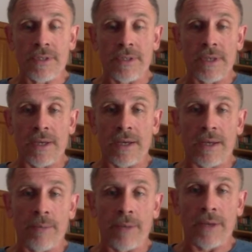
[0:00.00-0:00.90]
And
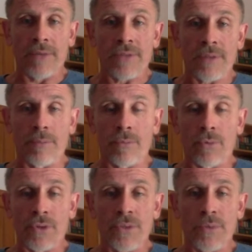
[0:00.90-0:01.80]
I might have some
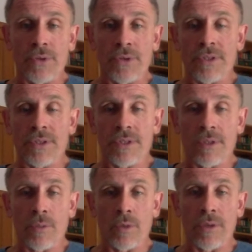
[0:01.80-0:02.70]
more experiences
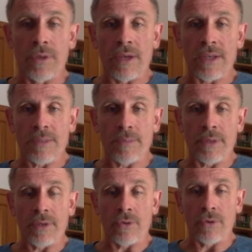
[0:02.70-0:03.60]
in one
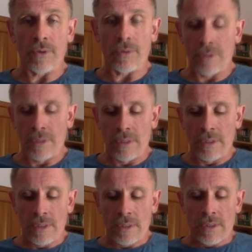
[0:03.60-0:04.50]
aspect, or
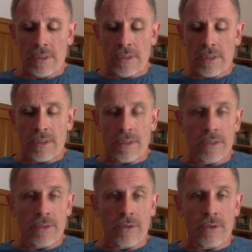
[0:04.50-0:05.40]

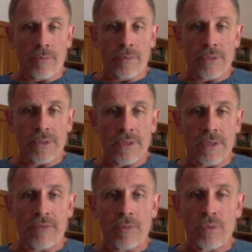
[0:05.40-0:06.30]
but
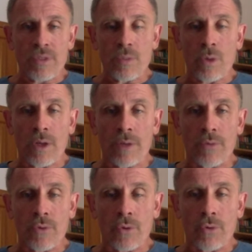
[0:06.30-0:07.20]
everyone's
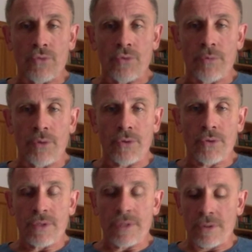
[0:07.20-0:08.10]
welcome to
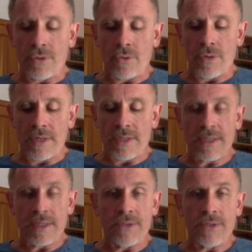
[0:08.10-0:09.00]
contribute and to
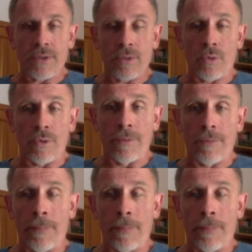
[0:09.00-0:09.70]
ask and so on.